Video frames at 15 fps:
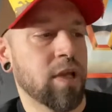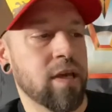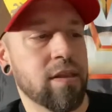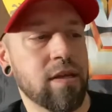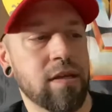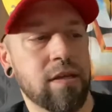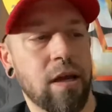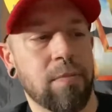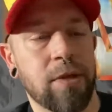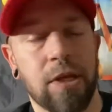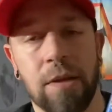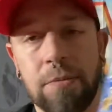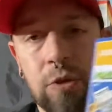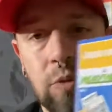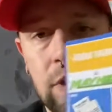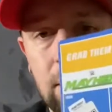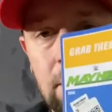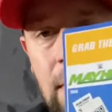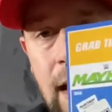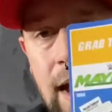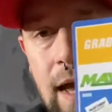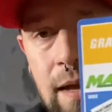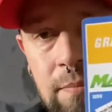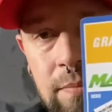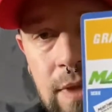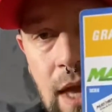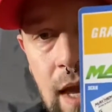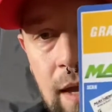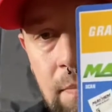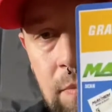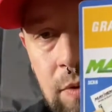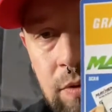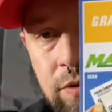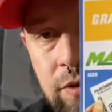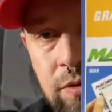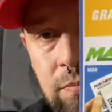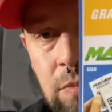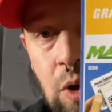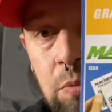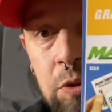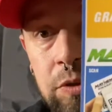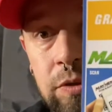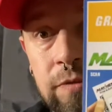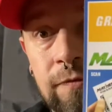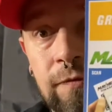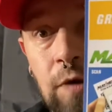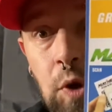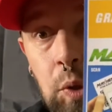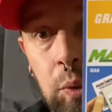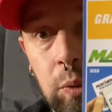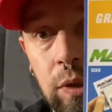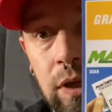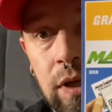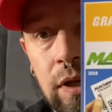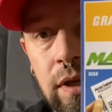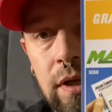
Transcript: the WWE Mayhem game on your mobile phone,